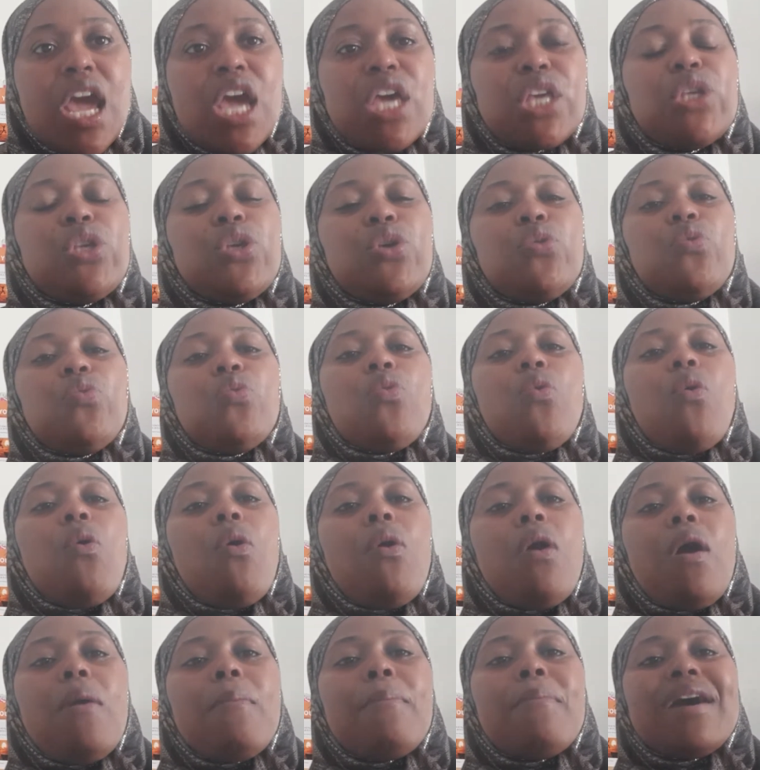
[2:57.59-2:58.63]
You
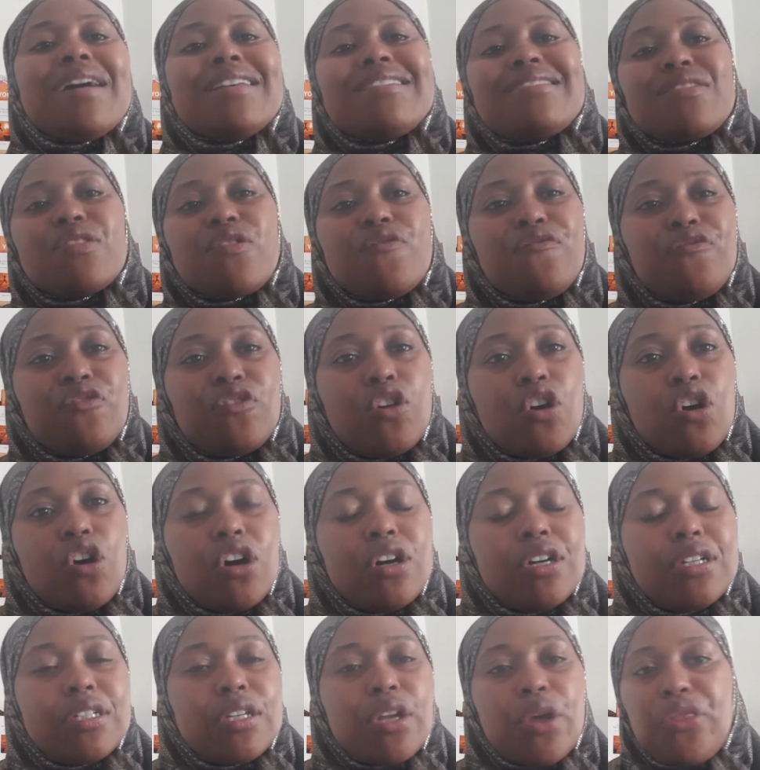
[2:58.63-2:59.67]
must have
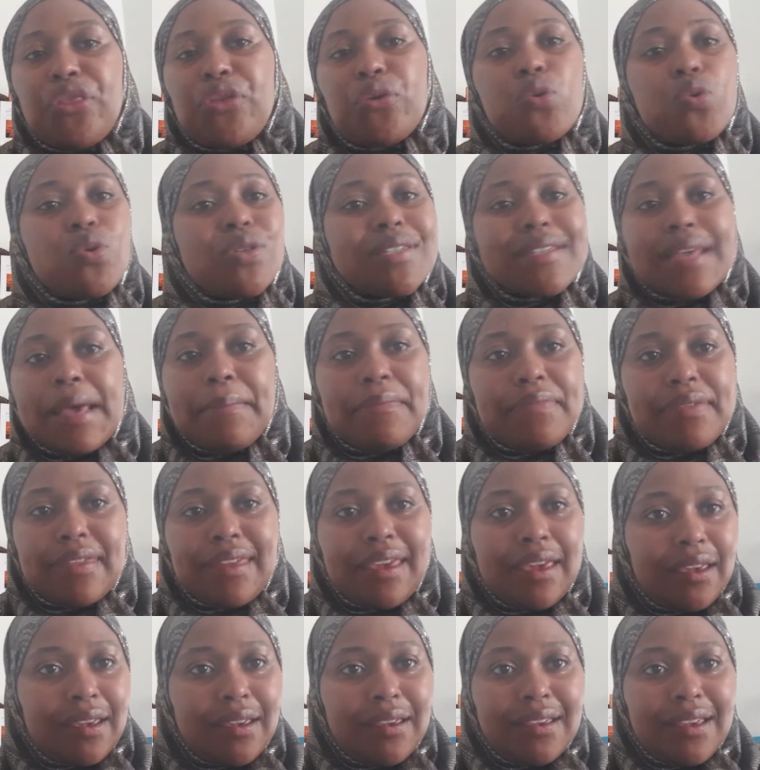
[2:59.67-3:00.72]
gone through
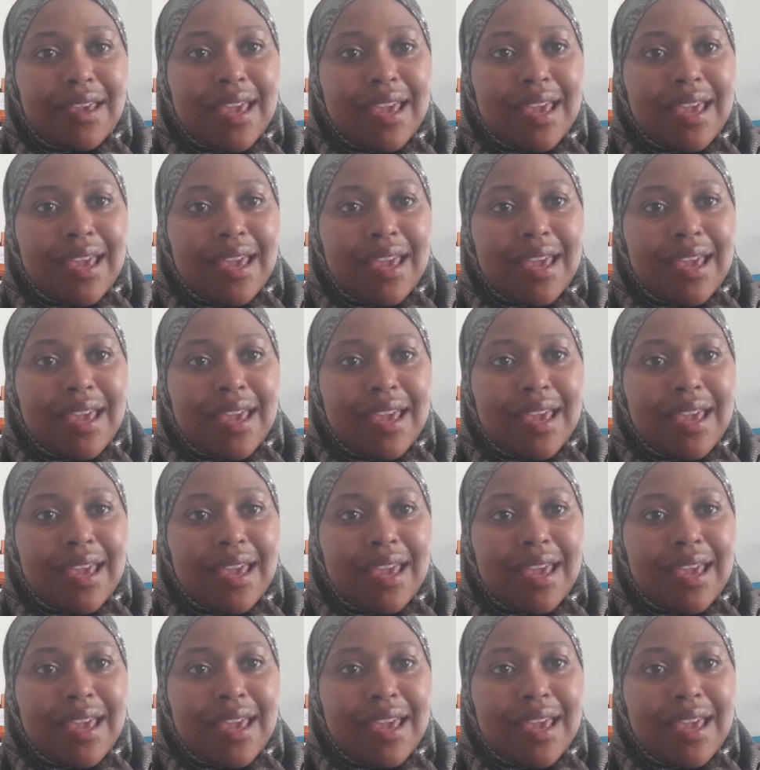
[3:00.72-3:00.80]
something.